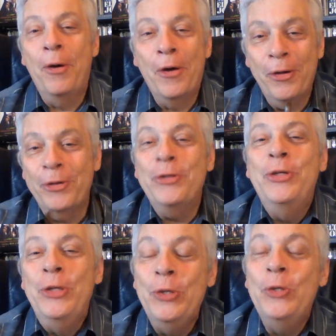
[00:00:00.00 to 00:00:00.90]
Part
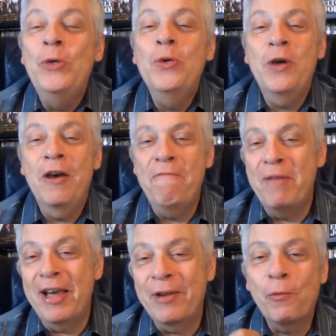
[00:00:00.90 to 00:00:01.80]
two of
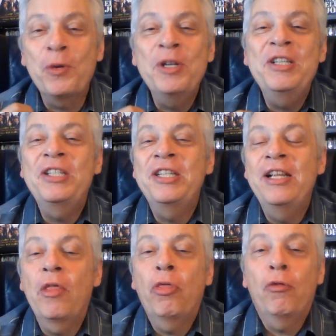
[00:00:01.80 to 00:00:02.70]
my
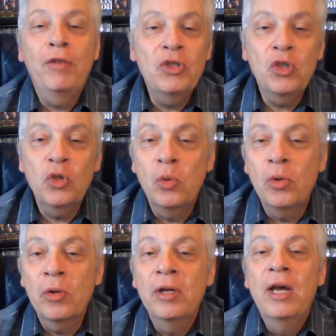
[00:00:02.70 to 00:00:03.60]
recent thrift
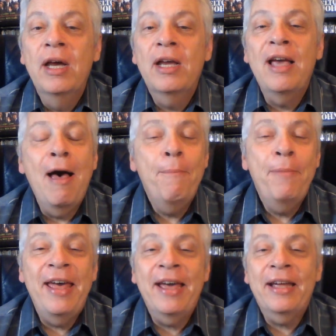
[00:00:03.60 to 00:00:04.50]
store
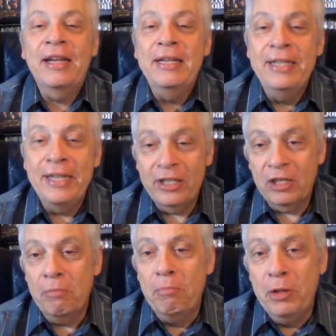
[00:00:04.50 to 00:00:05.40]
compact
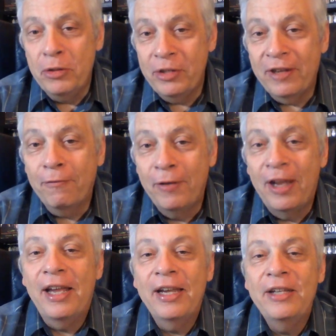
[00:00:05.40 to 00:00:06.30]
disc music
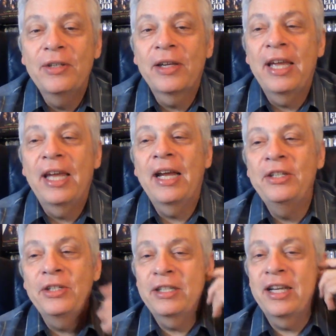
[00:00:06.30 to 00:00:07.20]
finds. Okay, I
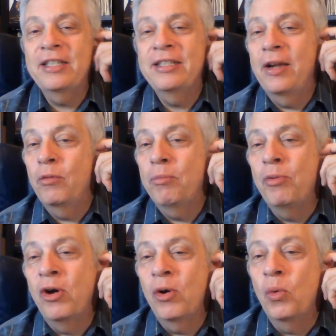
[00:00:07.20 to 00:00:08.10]
just got done with
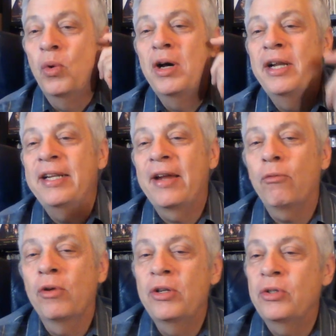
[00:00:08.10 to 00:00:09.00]
part one
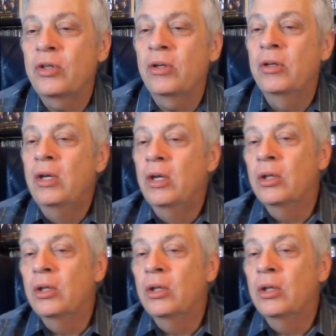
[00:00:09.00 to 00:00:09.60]
that runs a